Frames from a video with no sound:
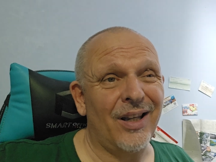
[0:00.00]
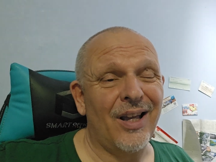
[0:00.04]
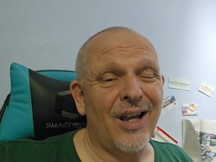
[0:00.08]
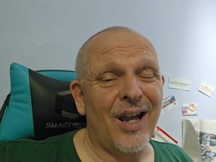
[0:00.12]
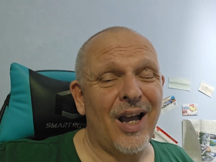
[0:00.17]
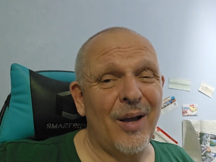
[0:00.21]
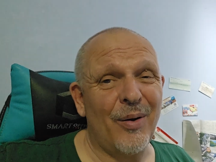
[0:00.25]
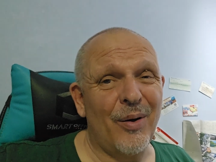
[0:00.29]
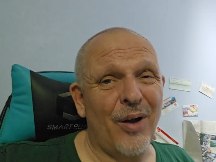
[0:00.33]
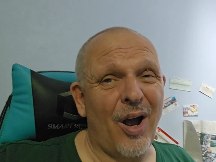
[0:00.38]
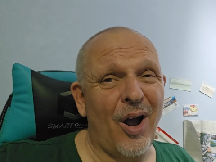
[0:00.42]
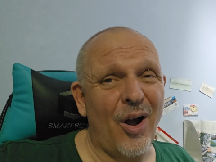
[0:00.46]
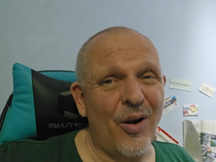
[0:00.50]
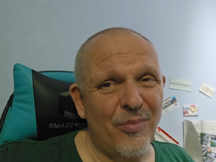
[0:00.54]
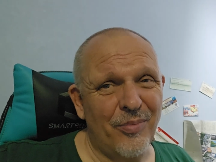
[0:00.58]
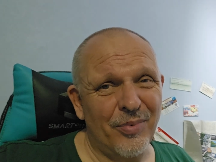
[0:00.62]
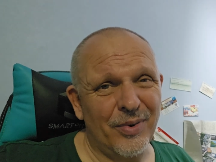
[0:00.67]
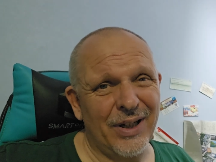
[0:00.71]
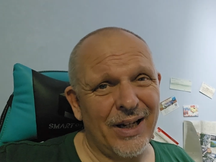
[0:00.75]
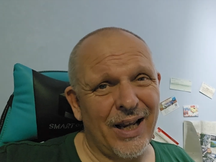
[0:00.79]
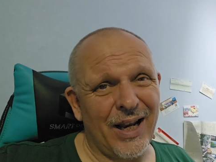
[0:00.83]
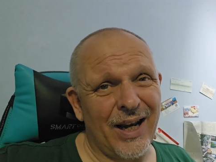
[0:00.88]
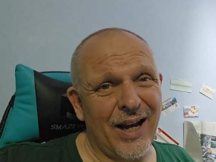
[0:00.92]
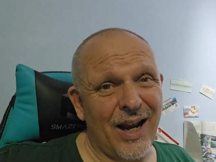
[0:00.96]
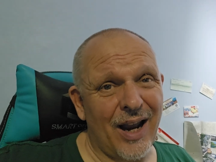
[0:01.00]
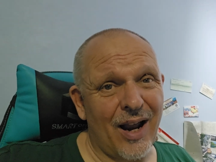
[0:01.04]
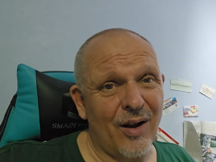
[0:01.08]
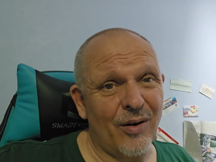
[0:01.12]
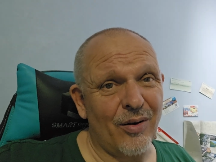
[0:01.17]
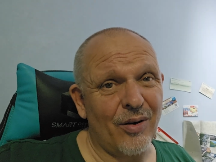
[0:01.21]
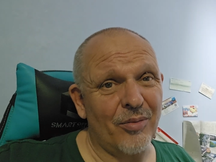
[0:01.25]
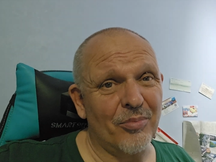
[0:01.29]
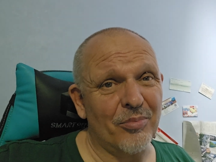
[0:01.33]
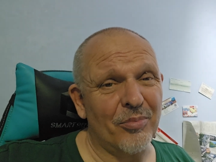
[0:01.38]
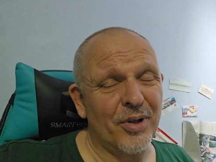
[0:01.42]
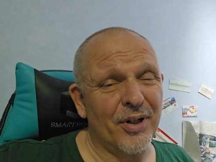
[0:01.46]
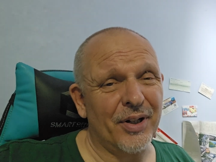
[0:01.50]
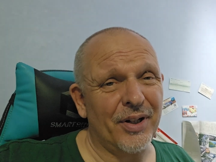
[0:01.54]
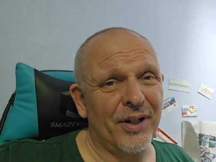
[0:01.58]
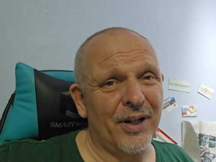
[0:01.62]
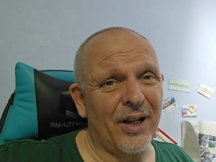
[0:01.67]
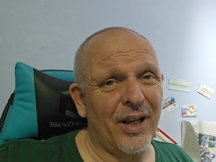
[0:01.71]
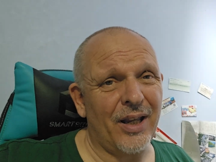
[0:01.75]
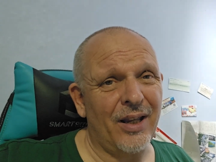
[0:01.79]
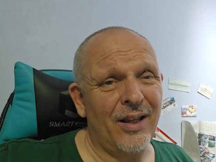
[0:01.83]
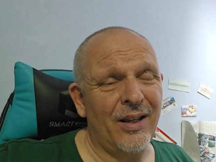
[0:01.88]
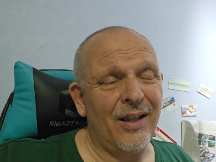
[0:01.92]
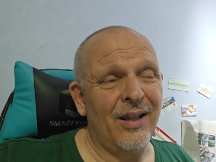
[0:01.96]
I hope to get it out on
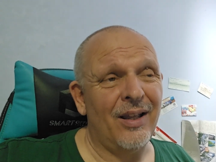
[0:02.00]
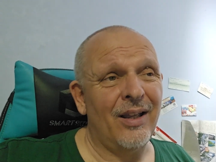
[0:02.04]
Monday,